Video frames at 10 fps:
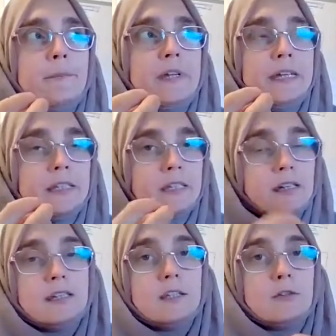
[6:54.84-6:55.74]
He
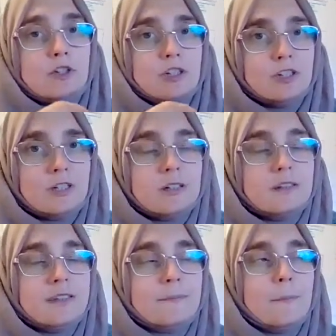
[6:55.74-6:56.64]
does or she
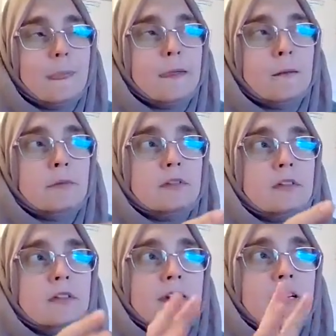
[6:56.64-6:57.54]
does, but
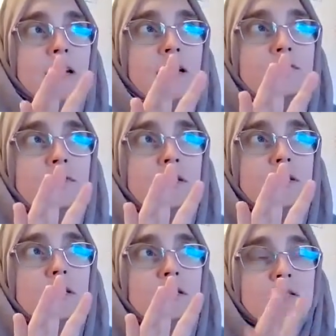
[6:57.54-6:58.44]
they have
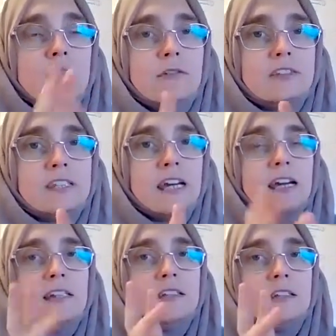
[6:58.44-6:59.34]
enough tact,